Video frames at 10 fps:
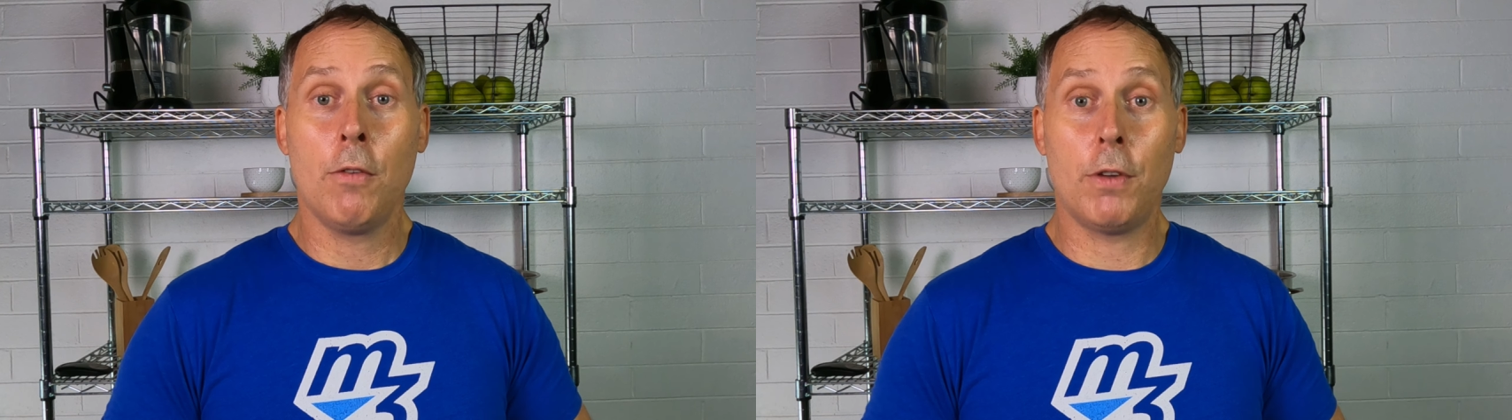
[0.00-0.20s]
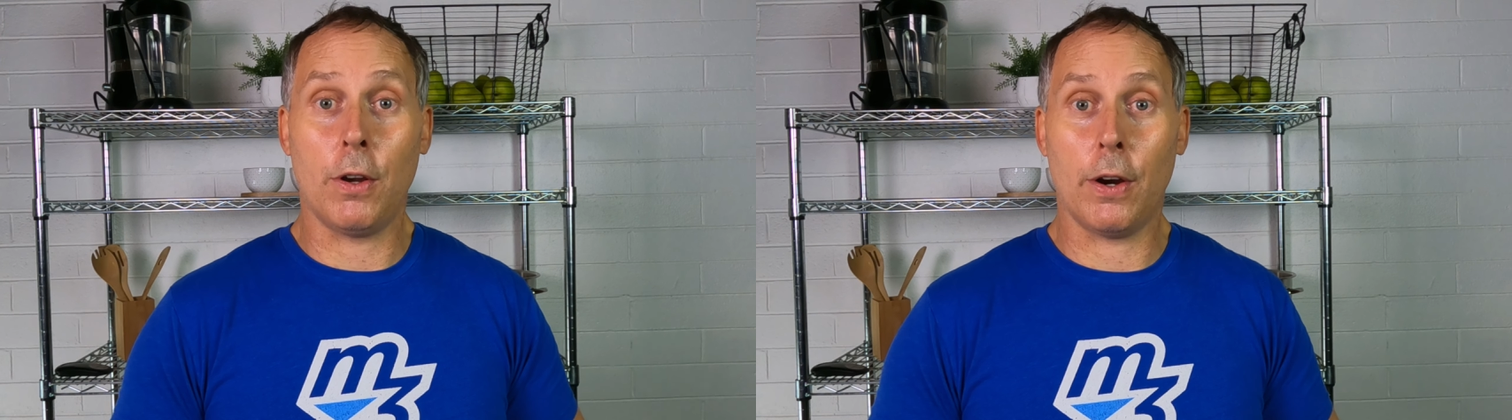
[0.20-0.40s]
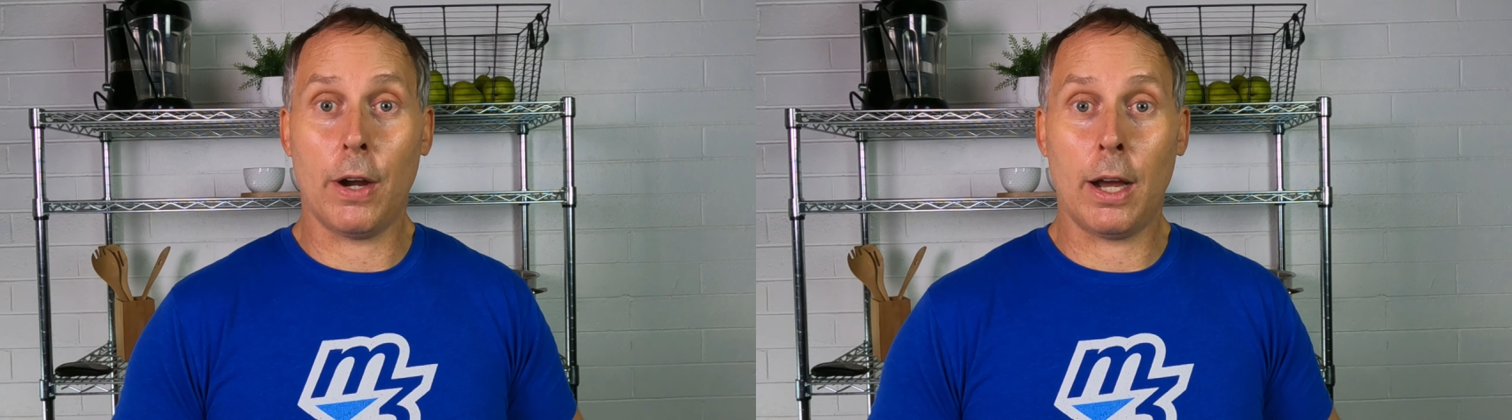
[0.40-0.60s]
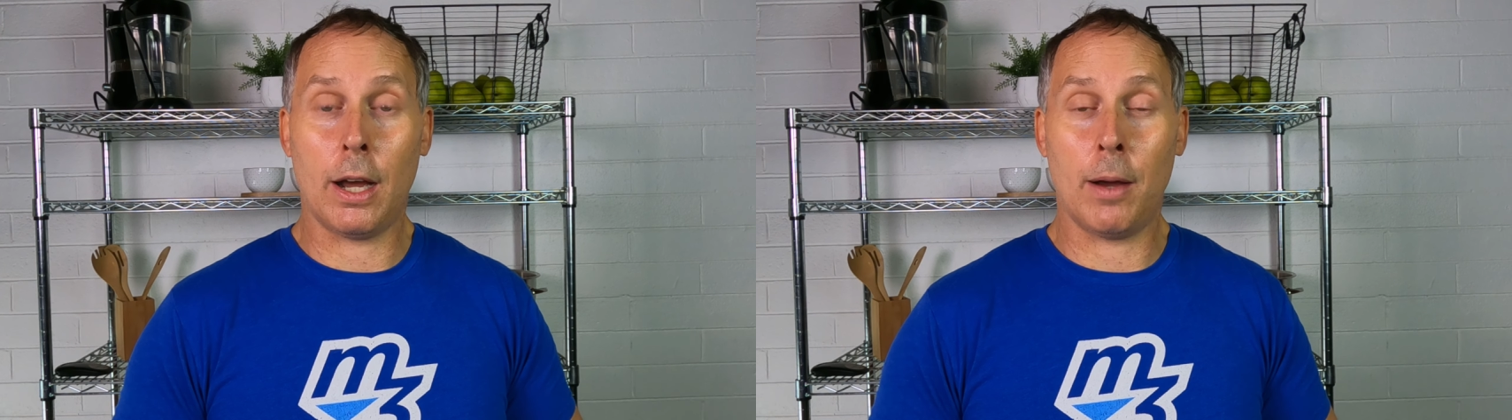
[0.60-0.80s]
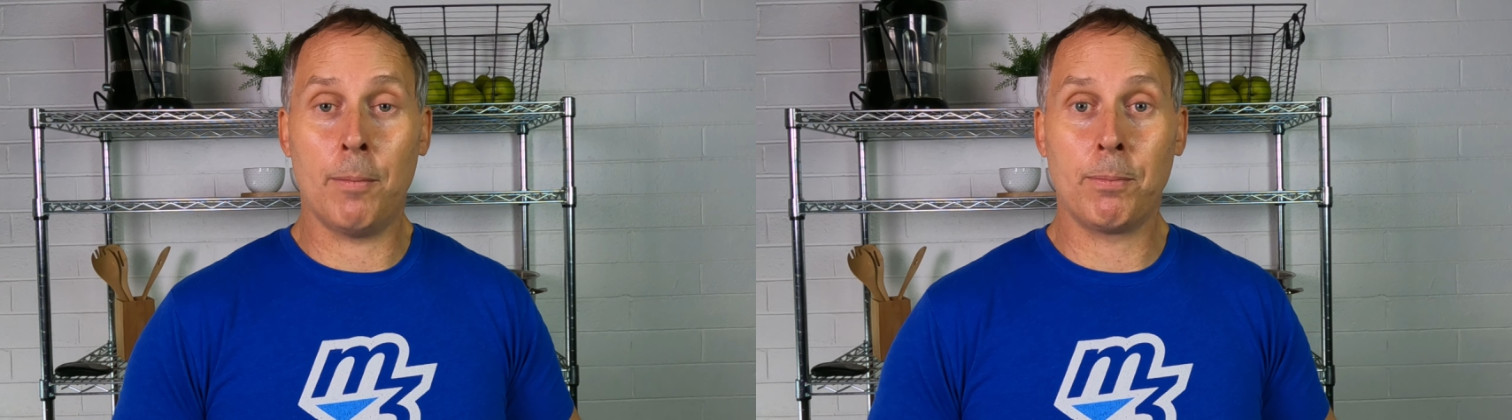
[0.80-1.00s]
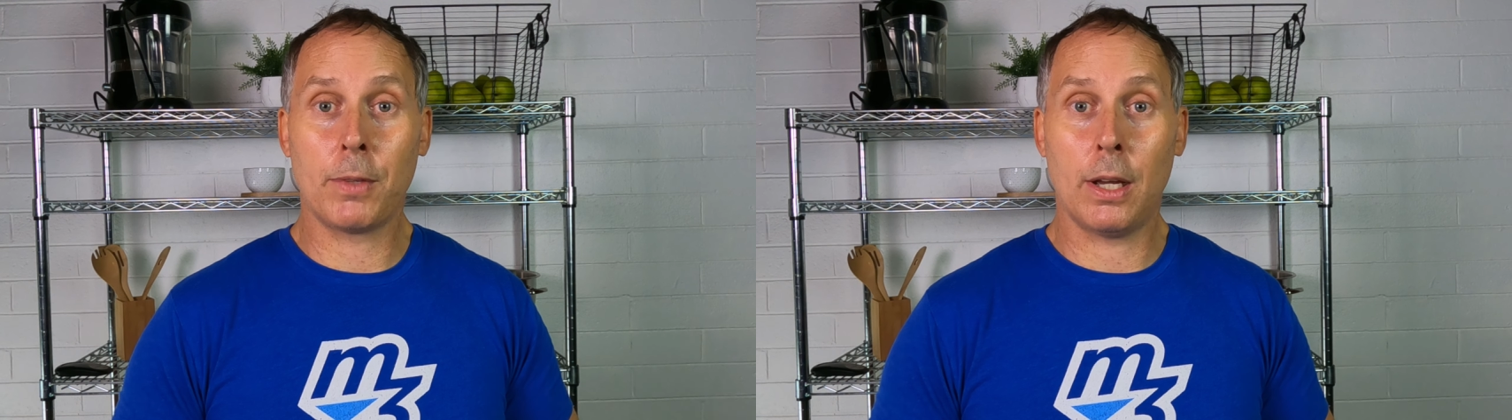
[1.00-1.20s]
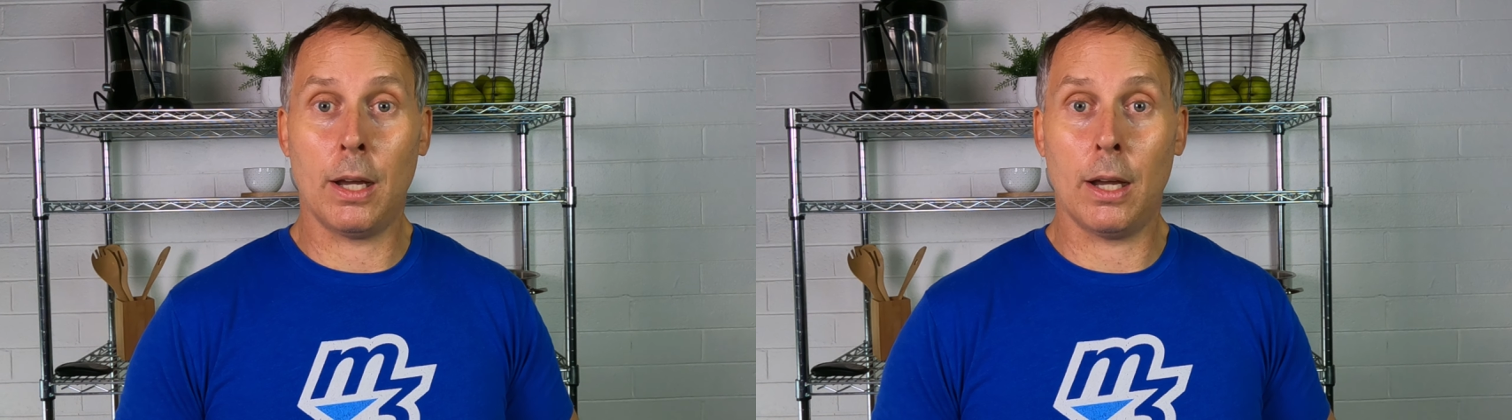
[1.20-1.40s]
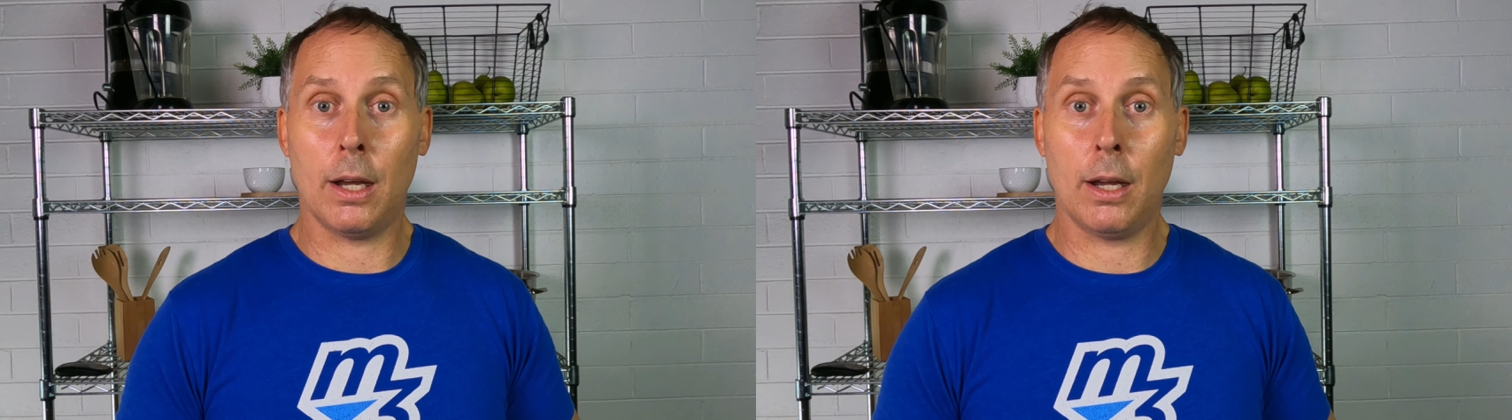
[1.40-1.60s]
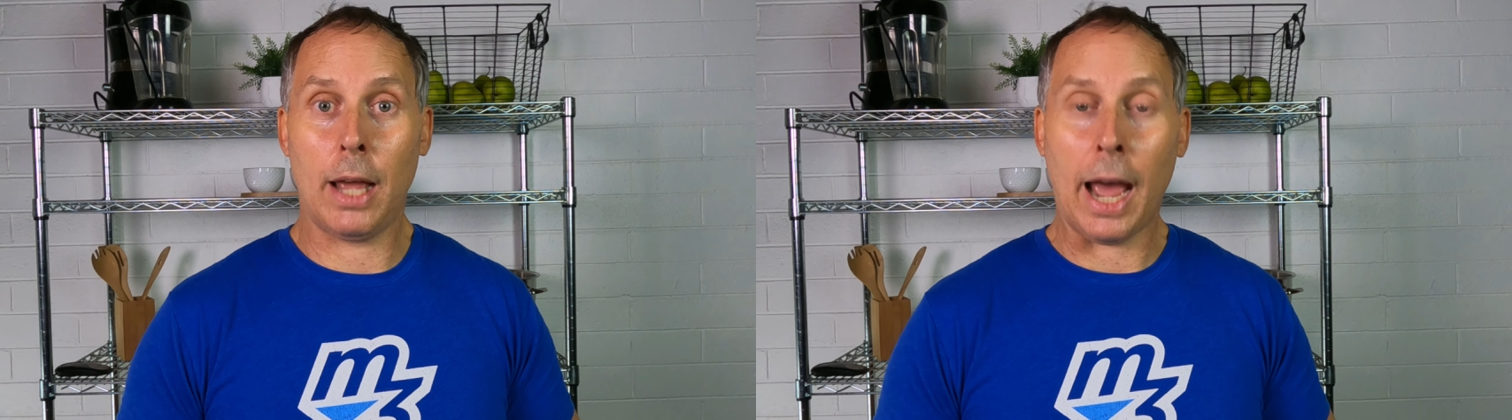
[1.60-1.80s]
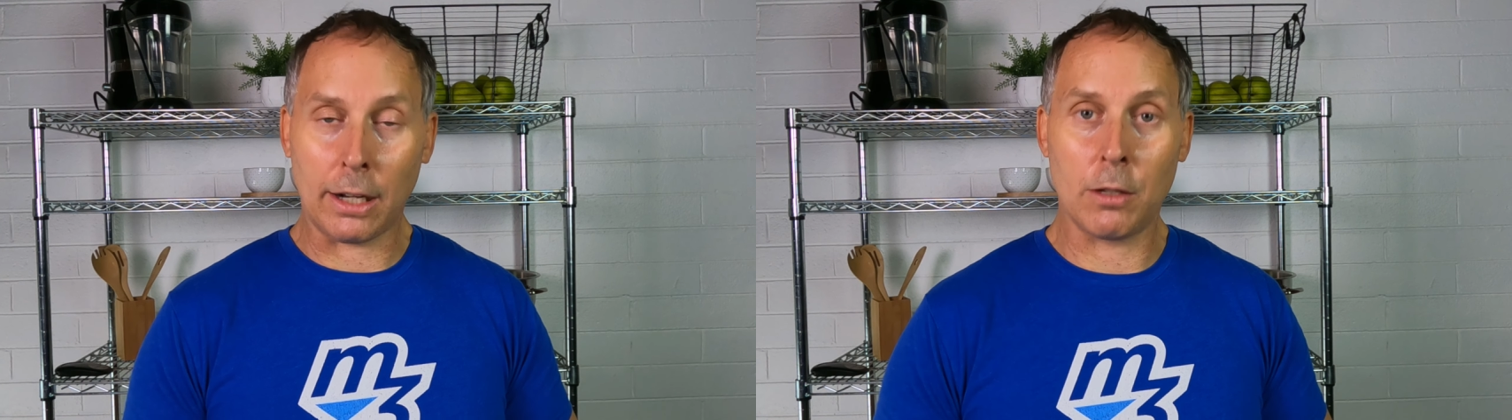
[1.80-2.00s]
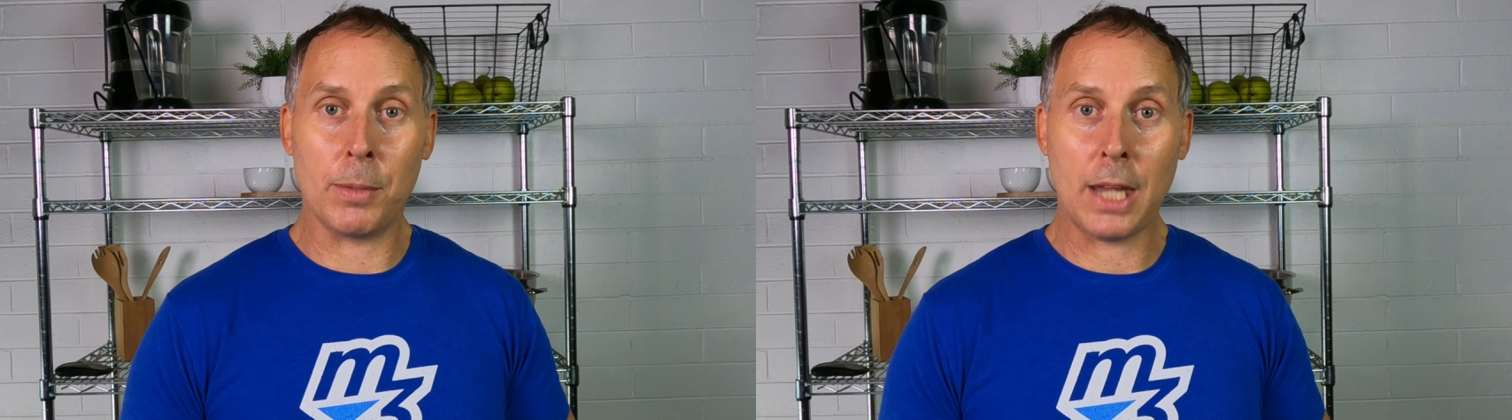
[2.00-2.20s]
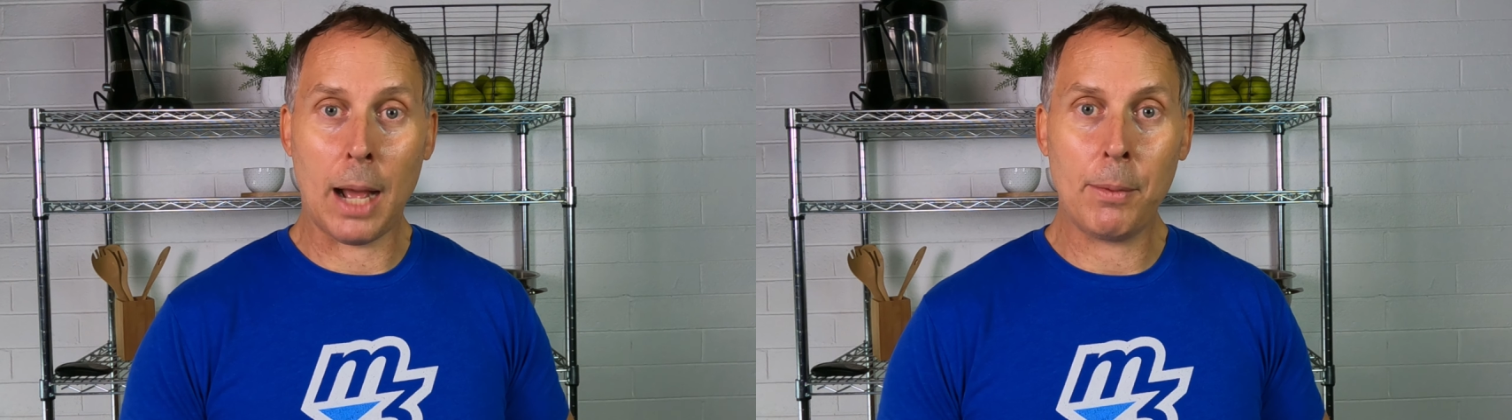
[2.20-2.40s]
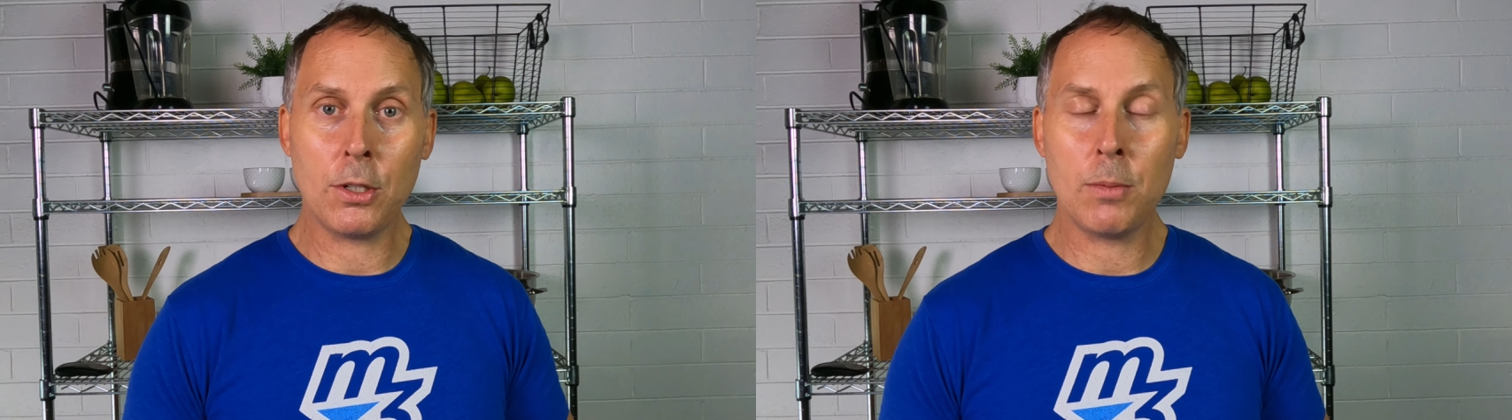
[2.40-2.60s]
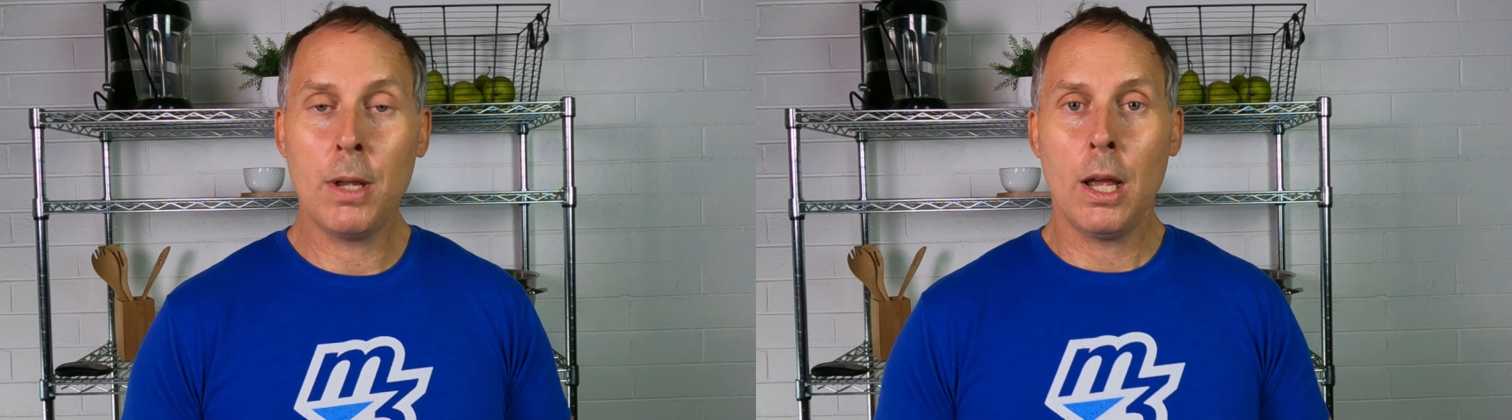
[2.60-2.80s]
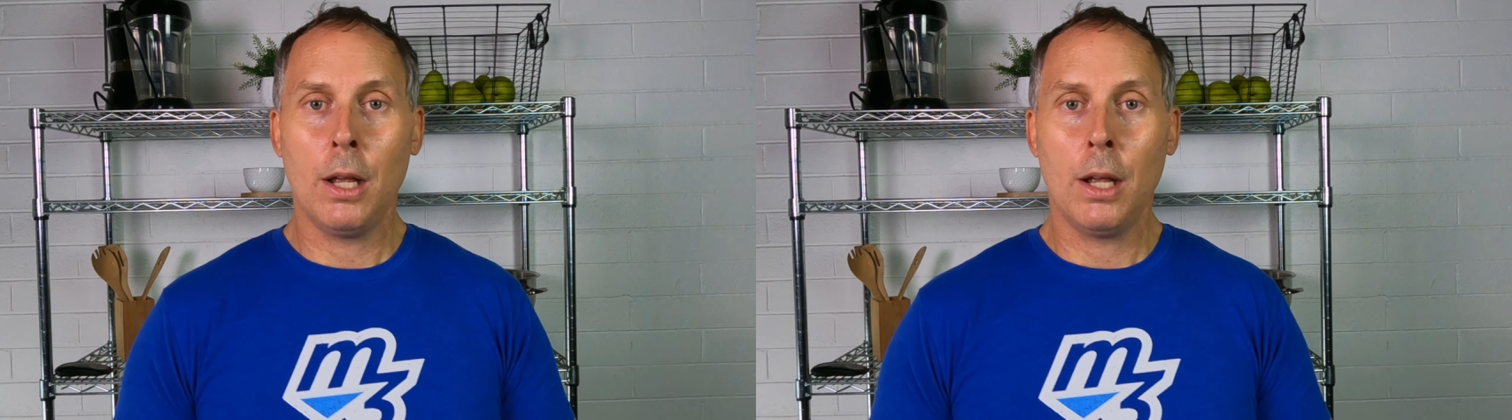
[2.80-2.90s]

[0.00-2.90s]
for your um, uh, active metabolism.